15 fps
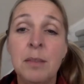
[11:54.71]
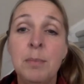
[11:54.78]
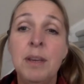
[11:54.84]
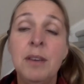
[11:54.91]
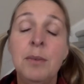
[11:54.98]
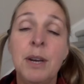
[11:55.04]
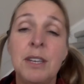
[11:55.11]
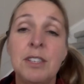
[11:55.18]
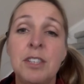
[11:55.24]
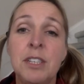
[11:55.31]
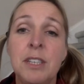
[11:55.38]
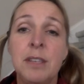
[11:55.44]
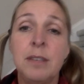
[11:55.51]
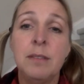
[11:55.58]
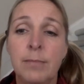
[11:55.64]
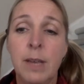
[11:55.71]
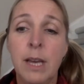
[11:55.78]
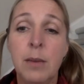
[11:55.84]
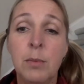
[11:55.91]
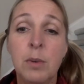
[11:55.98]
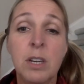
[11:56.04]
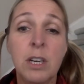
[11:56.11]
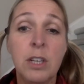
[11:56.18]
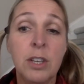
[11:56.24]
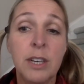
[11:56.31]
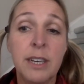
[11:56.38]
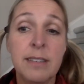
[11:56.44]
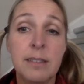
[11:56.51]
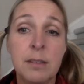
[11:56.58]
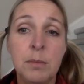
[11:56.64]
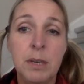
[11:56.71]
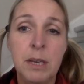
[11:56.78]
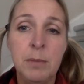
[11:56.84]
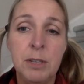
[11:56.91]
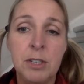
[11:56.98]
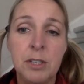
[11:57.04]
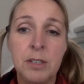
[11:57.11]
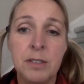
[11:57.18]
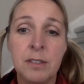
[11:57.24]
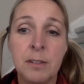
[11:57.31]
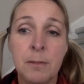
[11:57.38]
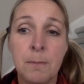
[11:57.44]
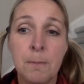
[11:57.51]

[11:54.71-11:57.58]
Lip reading: the big question, and we're going to look at some images.